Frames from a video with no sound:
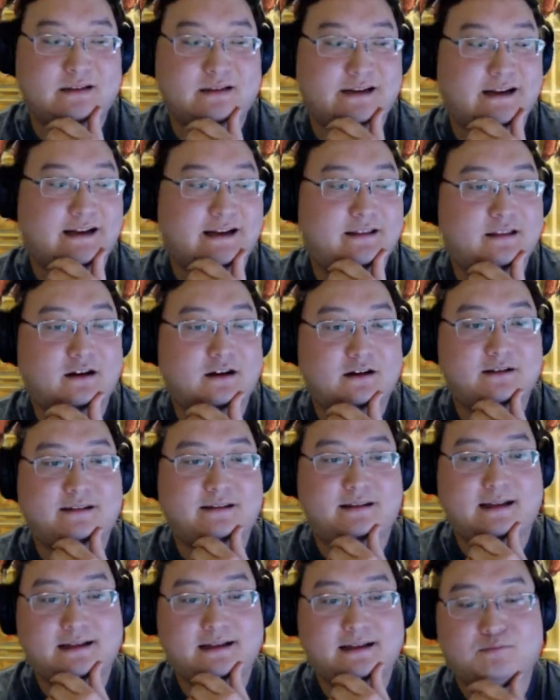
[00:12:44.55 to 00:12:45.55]
and I thought
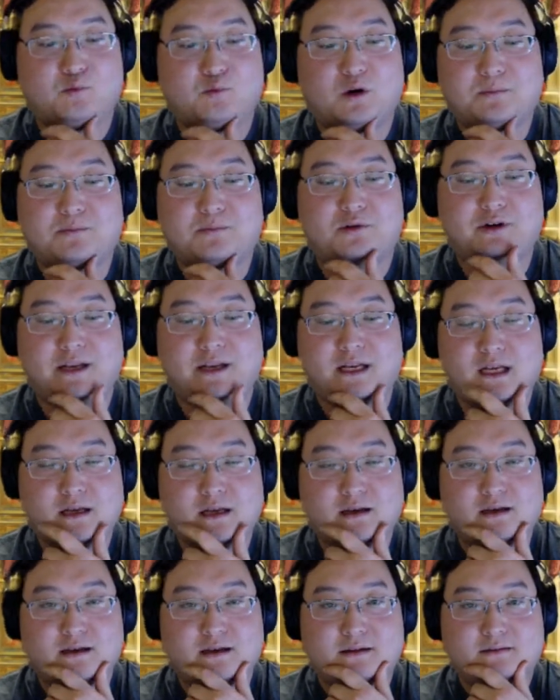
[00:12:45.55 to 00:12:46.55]
at one point
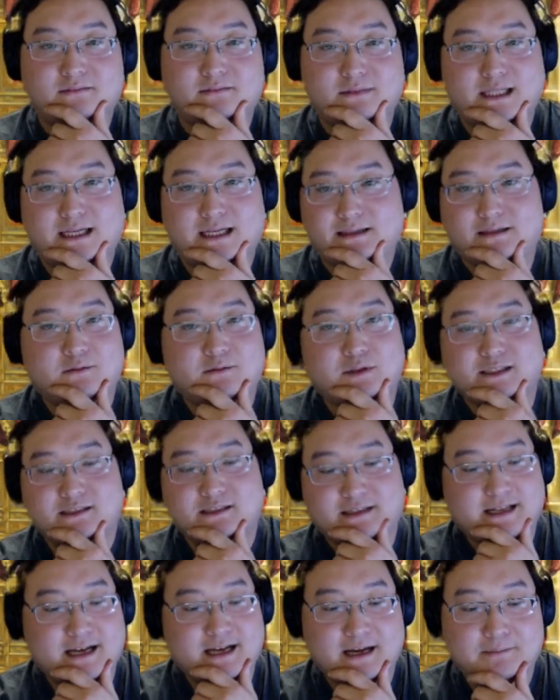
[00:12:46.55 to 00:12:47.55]
that it wasn't
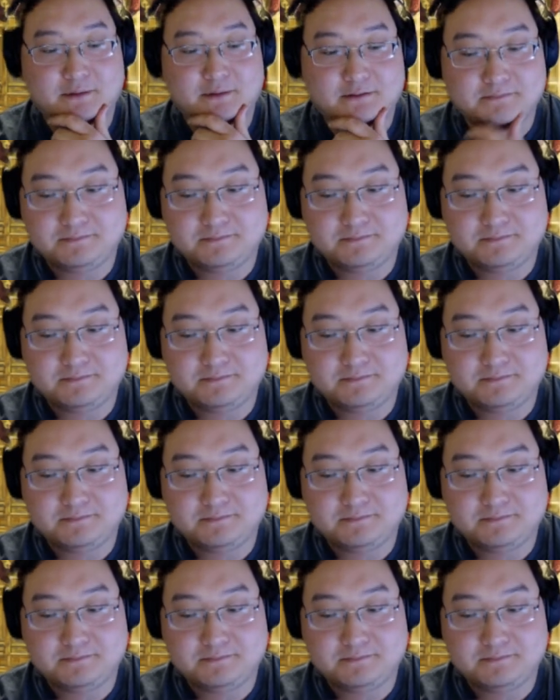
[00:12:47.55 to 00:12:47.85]
going to happen.